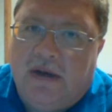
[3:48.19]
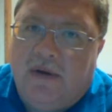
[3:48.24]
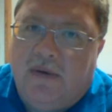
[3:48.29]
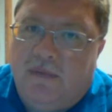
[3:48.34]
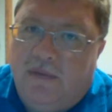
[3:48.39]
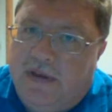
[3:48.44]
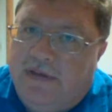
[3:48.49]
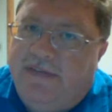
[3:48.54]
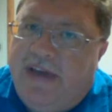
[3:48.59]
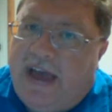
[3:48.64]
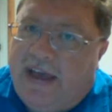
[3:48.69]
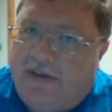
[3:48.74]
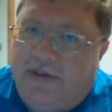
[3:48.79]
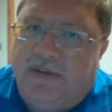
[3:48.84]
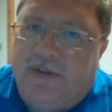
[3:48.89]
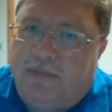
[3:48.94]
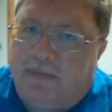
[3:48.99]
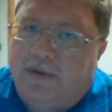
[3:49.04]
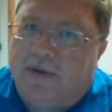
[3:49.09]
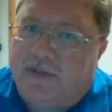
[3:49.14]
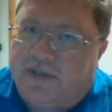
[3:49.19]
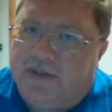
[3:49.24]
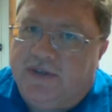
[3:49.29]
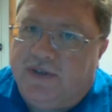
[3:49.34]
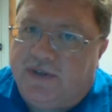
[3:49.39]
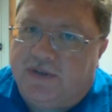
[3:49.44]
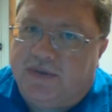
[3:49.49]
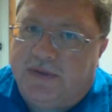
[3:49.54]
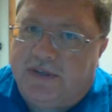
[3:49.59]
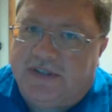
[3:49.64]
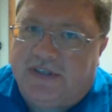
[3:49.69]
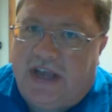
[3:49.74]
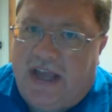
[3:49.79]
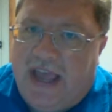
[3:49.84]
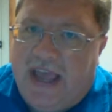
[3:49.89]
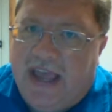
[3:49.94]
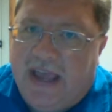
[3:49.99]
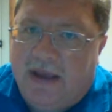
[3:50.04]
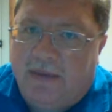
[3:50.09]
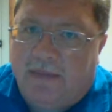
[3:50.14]
we value the person who swings a
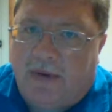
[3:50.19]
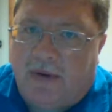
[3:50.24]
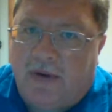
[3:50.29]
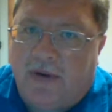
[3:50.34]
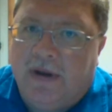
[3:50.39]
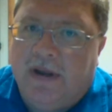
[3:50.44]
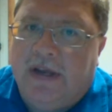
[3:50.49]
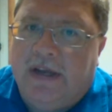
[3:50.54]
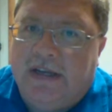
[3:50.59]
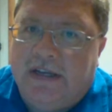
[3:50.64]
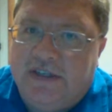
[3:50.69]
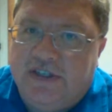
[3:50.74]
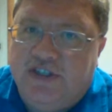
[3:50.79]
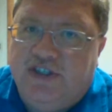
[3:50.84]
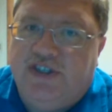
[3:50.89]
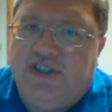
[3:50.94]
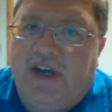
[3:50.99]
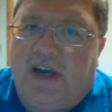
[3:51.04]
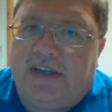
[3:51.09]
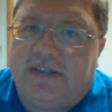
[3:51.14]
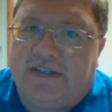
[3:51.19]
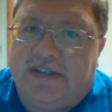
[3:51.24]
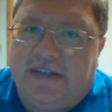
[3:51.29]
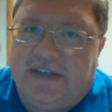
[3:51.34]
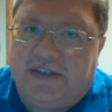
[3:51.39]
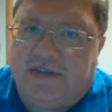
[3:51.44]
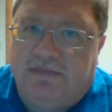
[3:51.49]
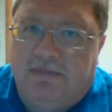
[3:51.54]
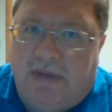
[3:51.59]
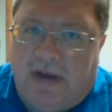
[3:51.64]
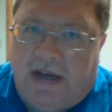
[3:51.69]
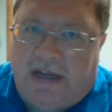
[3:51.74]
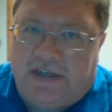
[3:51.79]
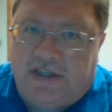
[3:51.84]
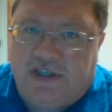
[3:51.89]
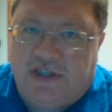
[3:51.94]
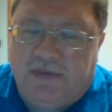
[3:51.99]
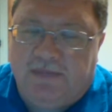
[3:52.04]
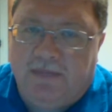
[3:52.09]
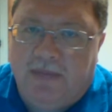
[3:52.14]
hammer just as
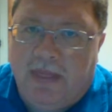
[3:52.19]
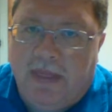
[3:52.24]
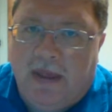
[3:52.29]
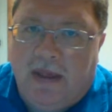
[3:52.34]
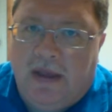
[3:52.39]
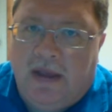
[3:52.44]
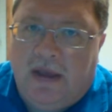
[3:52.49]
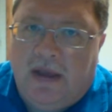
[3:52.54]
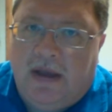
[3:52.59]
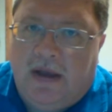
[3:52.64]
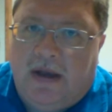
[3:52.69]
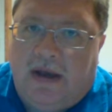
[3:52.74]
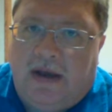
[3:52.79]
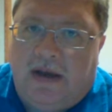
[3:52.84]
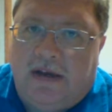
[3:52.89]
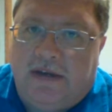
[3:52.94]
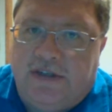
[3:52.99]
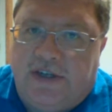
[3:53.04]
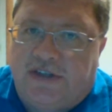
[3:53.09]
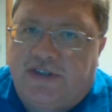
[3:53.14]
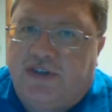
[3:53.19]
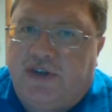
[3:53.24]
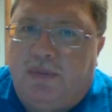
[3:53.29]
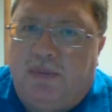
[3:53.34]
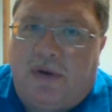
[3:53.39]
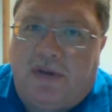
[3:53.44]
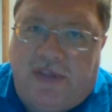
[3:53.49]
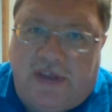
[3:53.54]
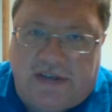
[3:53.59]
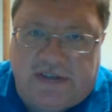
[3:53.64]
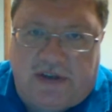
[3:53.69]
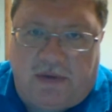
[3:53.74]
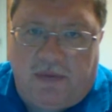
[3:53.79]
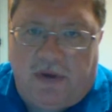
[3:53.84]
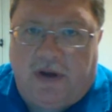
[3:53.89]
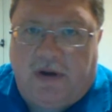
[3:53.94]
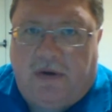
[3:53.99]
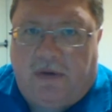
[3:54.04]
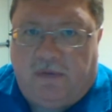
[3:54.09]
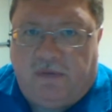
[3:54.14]
much. Just two more things I
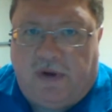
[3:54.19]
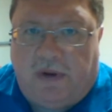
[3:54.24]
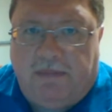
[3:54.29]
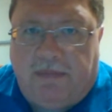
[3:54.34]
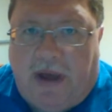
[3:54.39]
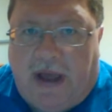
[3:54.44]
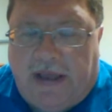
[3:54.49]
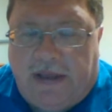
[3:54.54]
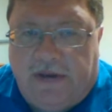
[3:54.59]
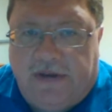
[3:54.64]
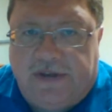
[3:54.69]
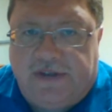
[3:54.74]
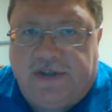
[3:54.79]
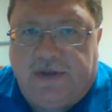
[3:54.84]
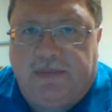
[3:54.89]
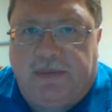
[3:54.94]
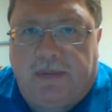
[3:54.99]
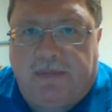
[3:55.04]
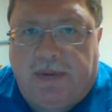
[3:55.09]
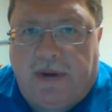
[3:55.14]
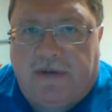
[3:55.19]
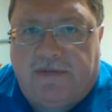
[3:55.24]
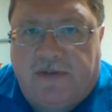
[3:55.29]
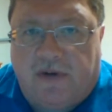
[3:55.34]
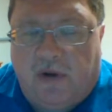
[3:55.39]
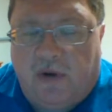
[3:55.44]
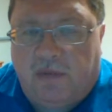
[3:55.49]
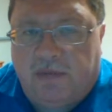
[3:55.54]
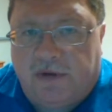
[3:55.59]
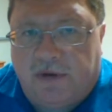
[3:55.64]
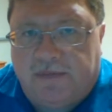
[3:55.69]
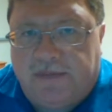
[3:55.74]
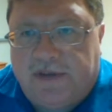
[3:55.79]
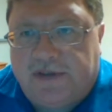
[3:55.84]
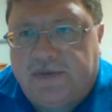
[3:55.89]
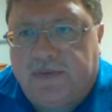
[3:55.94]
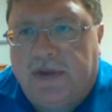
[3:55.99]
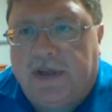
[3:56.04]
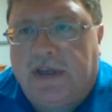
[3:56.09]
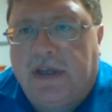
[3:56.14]
want to run by you as you prepare for home group
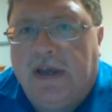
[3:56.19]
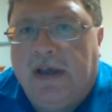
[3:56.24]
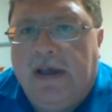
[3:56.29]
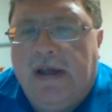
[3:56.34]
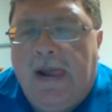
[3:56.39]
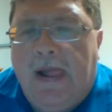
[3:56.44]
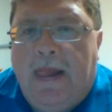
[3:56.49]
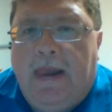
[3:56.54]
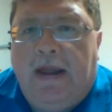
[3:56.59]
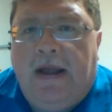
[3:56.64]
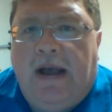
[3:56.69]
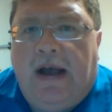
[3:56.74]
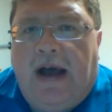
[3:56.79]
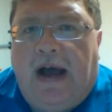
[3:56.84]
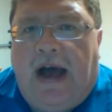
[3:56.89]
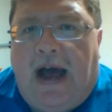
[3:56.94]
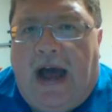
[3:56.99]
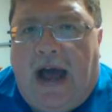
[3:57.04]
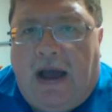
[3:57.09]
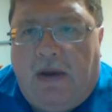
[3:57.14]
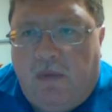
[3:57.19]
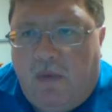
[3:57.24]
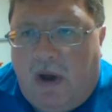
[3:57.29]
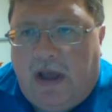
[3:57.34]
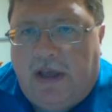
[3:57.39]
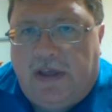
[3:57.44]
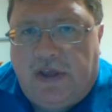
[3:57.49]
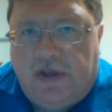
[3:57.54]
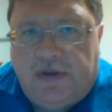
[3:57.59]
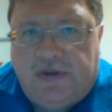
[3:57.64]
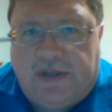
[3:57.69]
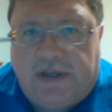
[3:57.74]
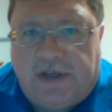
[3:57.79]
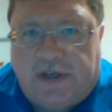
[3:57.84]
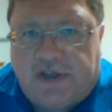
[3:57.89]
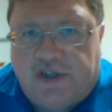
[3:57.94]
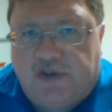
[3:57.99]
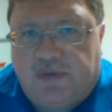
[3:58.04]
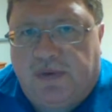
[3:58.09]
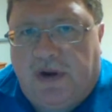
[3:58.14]
this week. I want you to
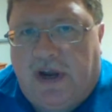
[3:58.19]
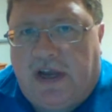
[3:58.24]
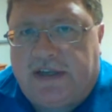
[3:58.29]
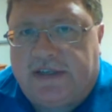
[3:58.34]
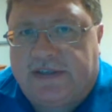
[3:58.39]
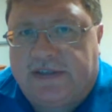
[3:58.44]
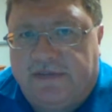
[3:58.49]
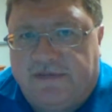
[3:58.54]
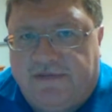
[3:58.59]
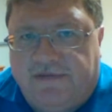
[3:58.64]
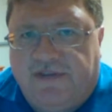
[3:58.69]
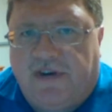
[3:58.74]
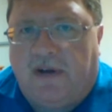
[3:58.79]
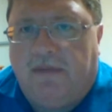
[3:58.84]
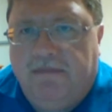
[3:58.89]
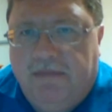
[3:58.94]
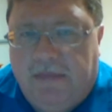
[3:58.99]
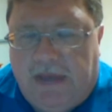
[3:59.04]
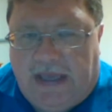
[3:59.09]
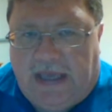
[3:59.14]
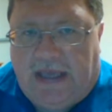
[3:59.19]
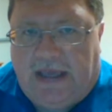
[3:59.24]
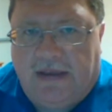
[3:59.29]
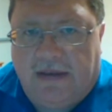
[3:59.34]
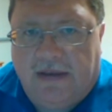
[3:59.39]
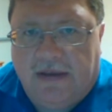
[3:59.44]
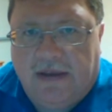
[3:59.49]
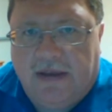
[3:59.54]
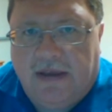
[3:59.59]
express from me,